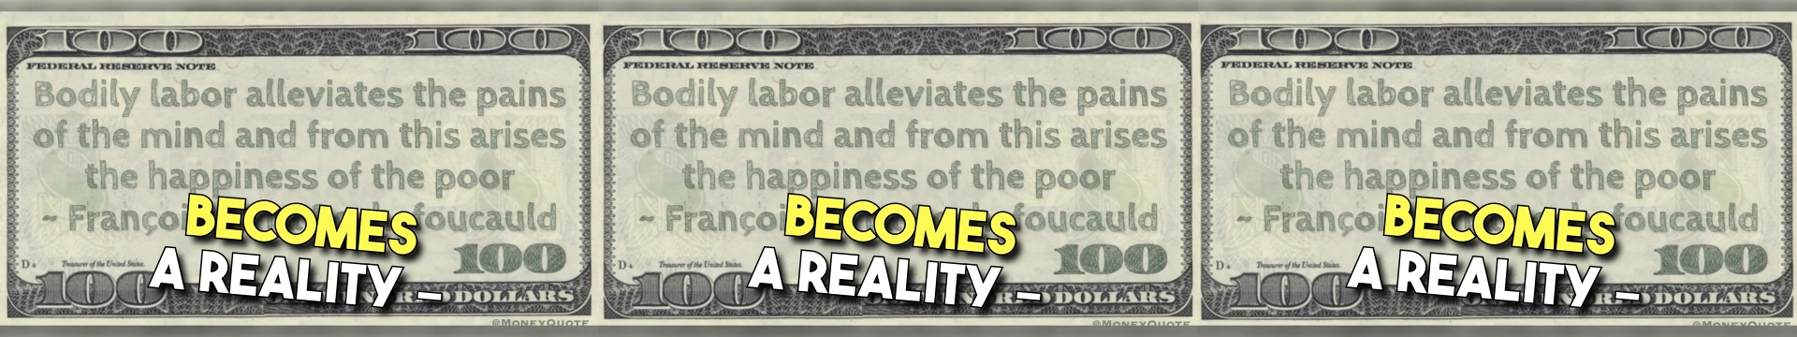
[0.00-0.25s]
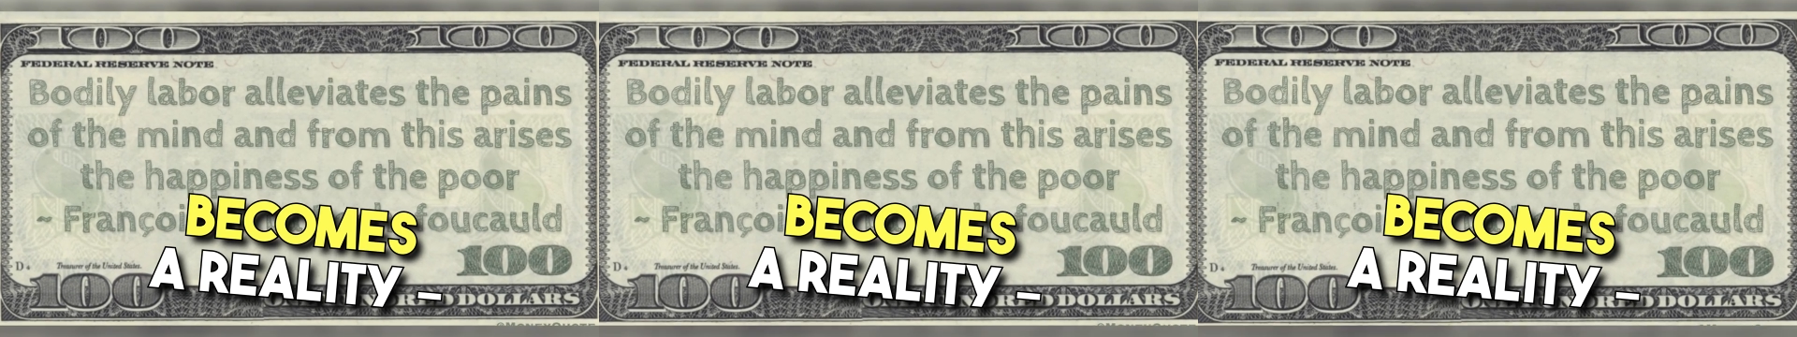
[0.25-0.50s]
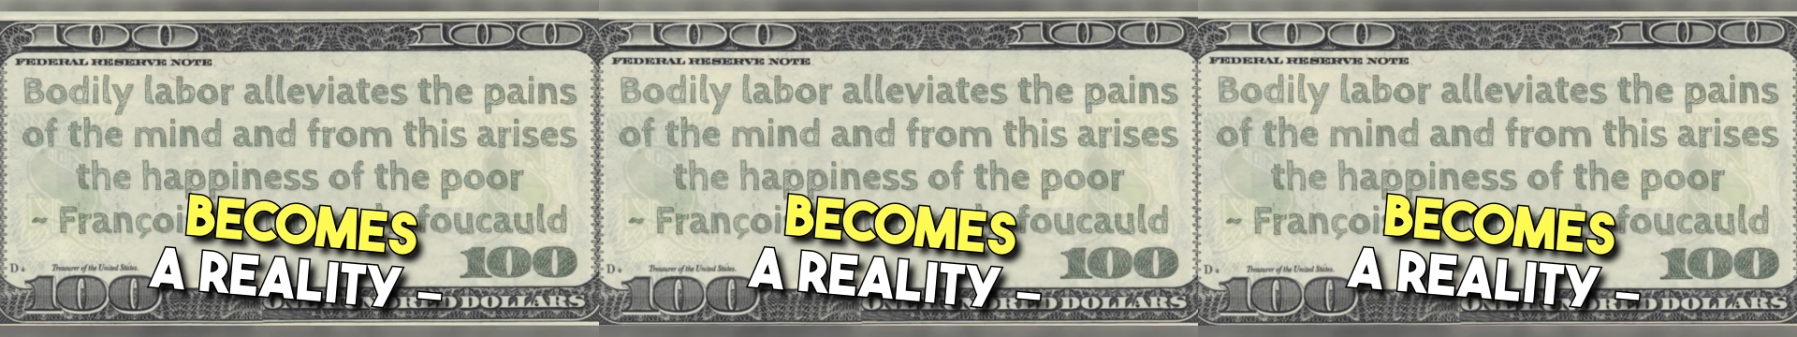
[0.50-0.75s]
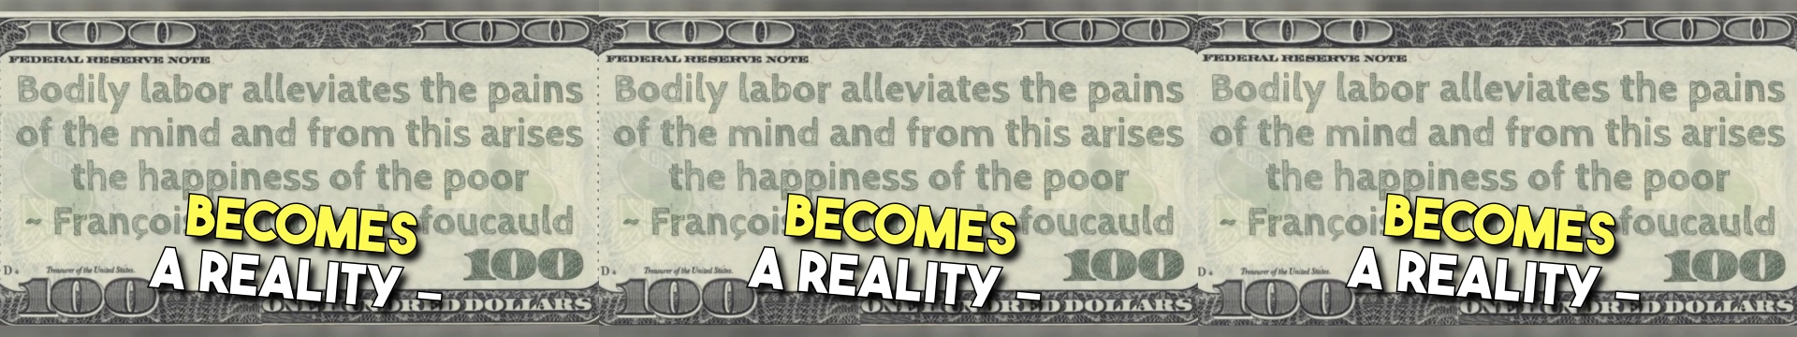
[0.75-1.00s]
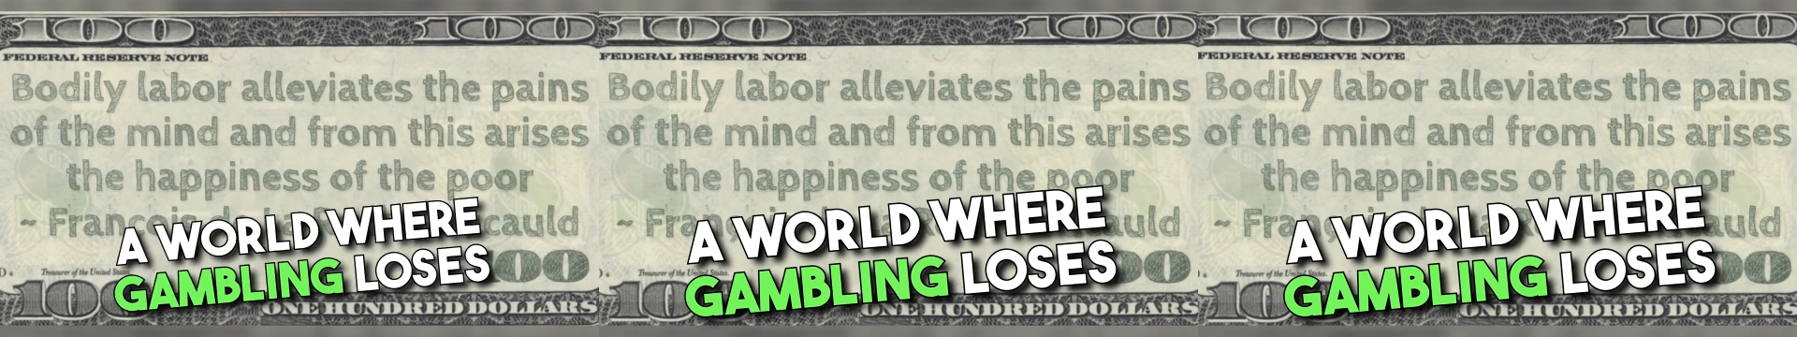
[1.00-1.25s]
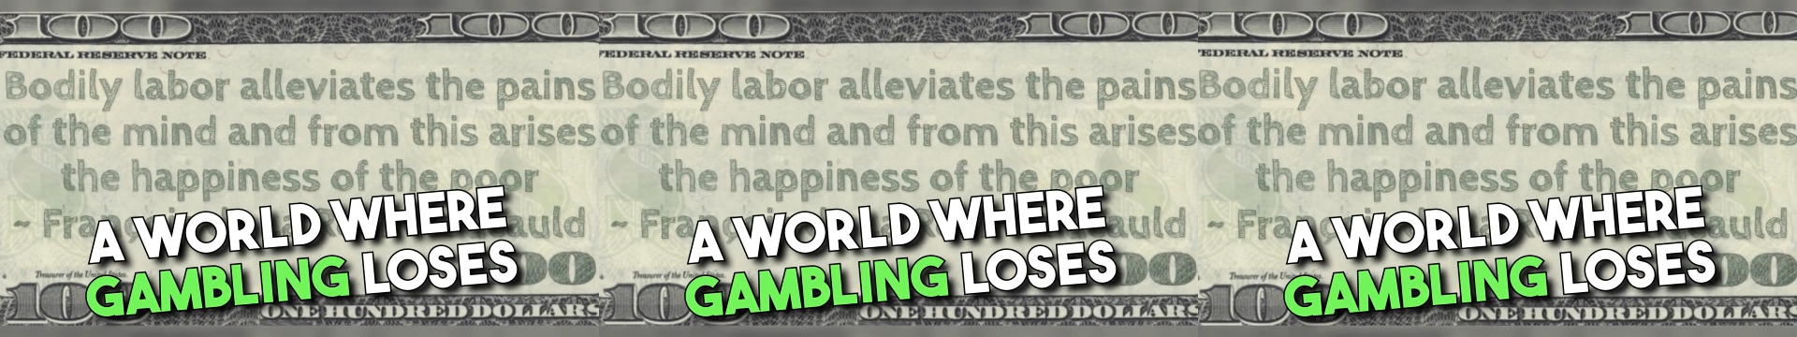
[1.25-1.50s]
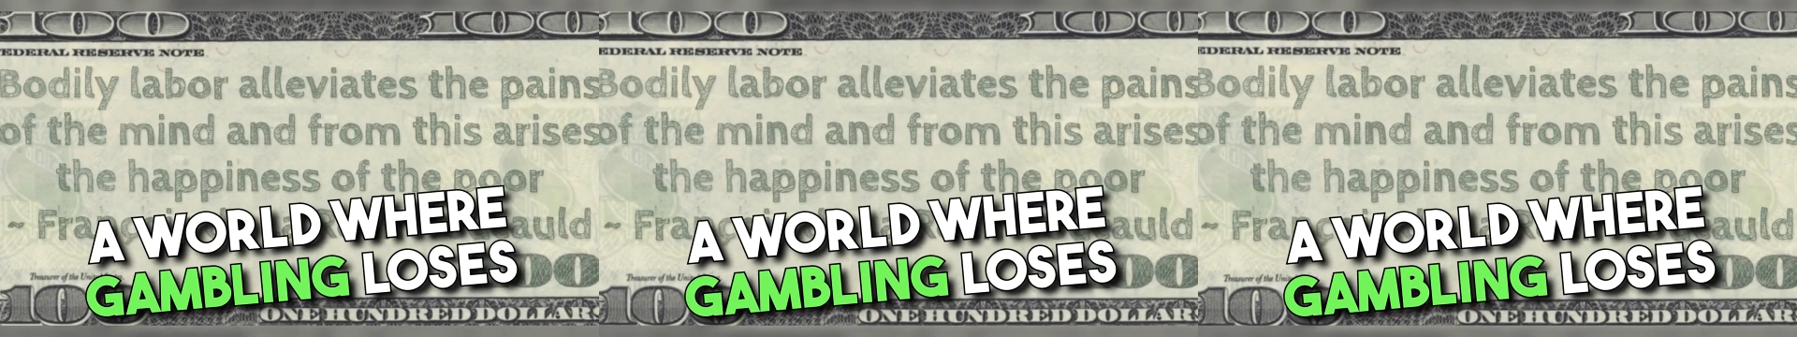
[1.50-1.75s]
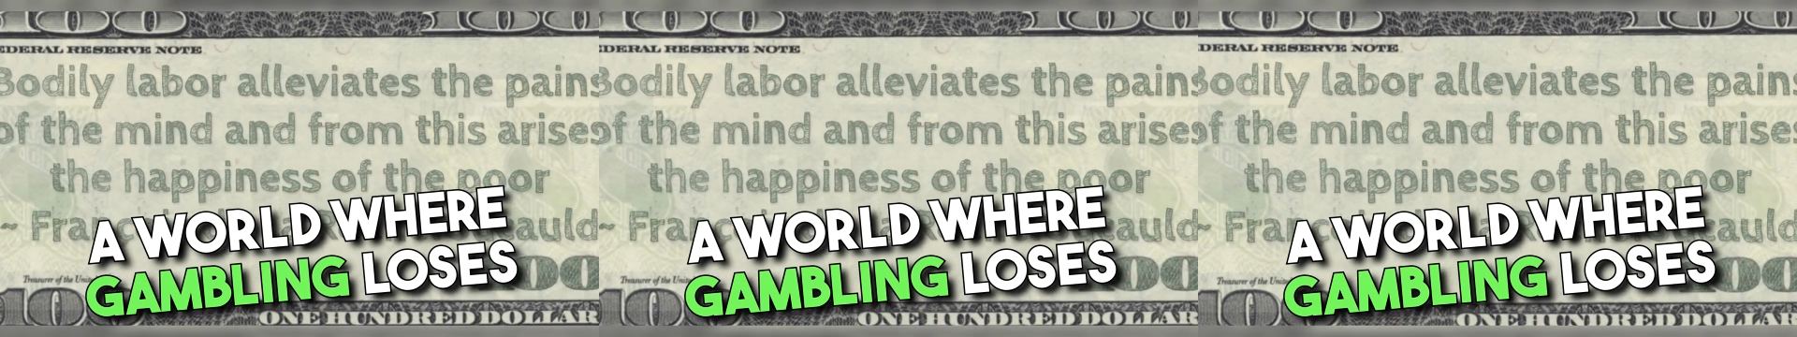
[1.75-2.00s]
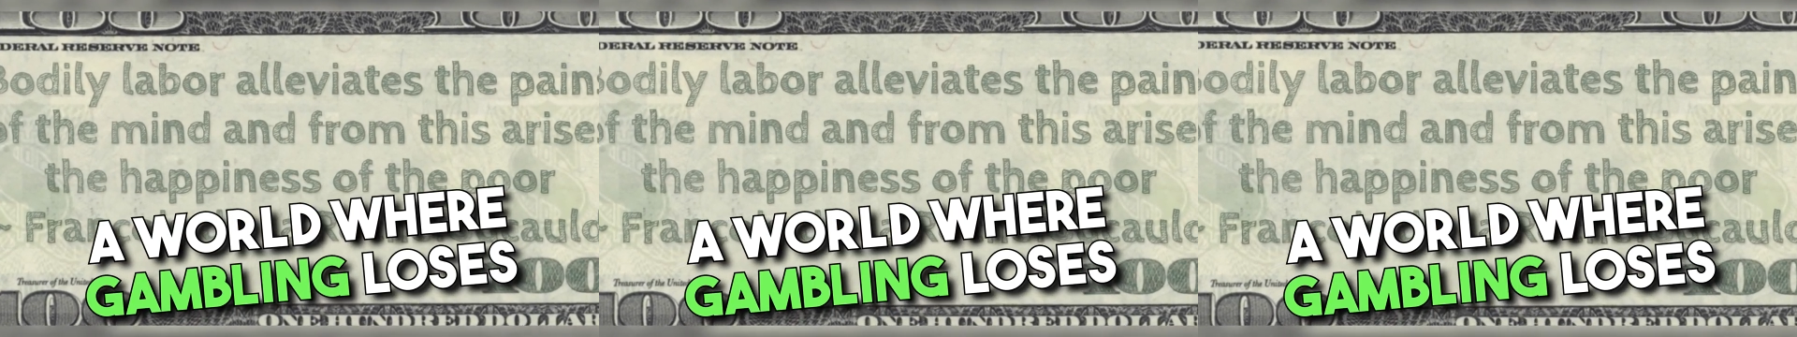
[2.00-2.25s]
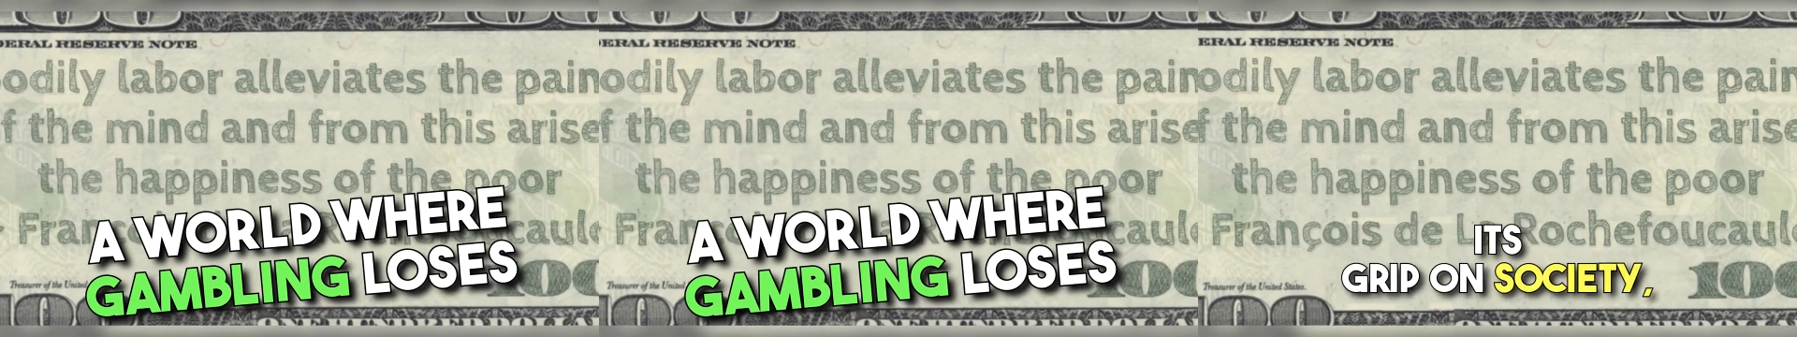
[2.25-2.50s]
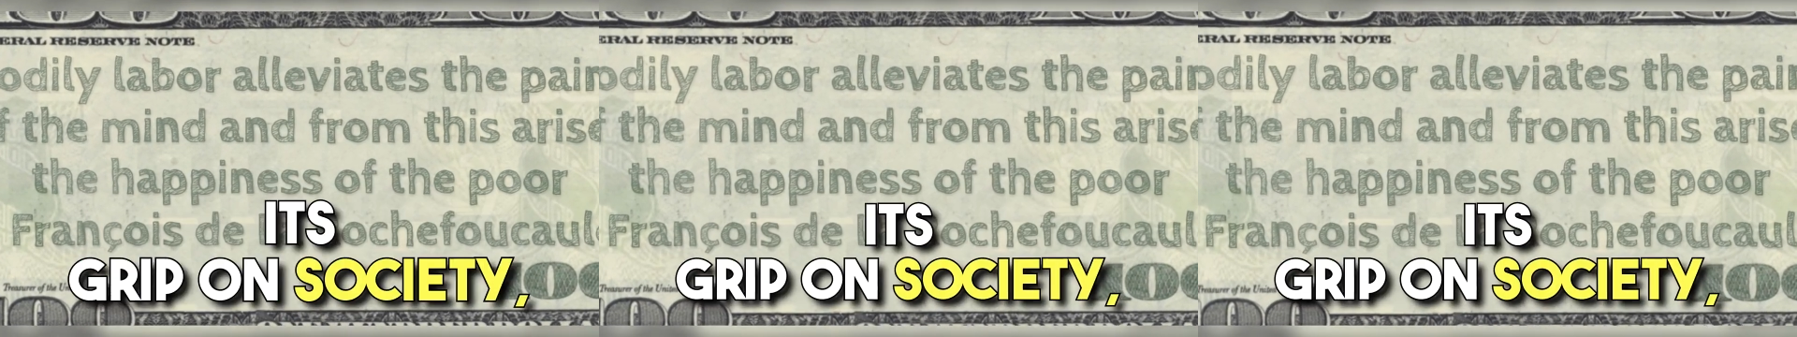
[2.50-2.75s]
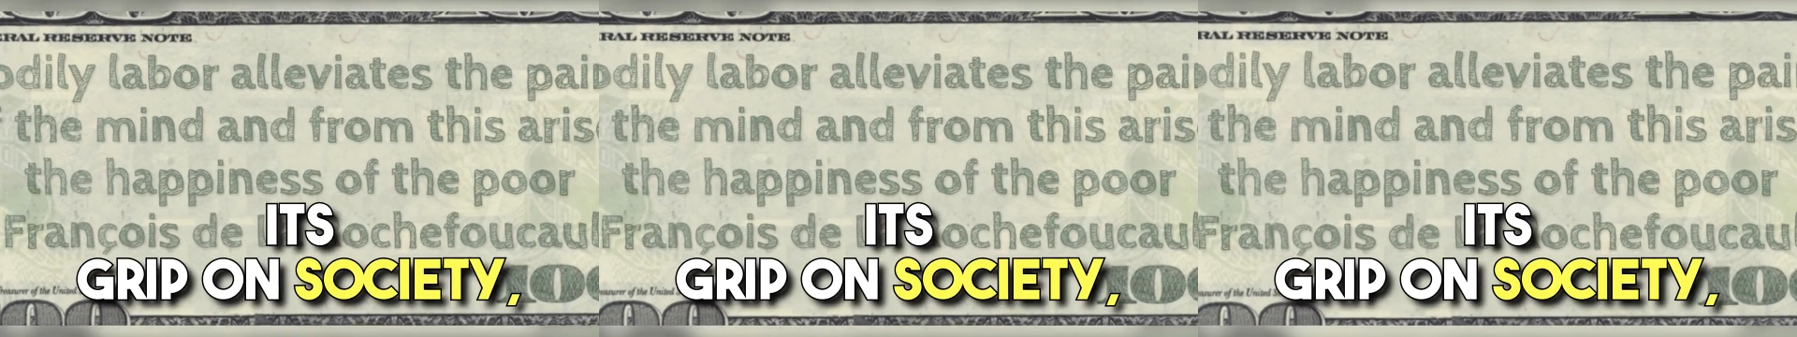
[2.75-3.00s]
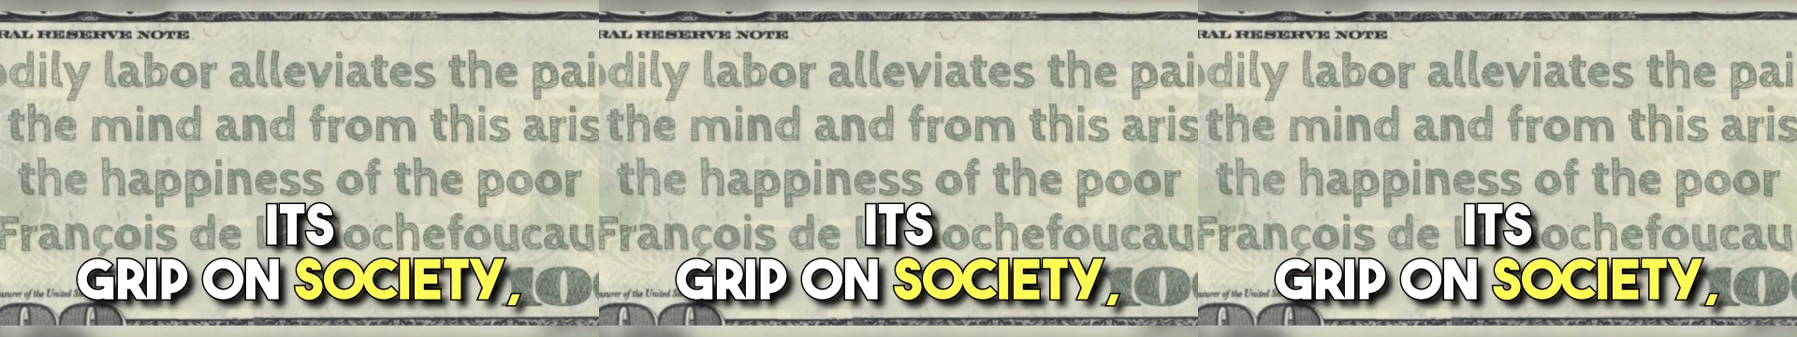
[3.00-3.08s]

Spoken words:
Nobody's mouth can be seen.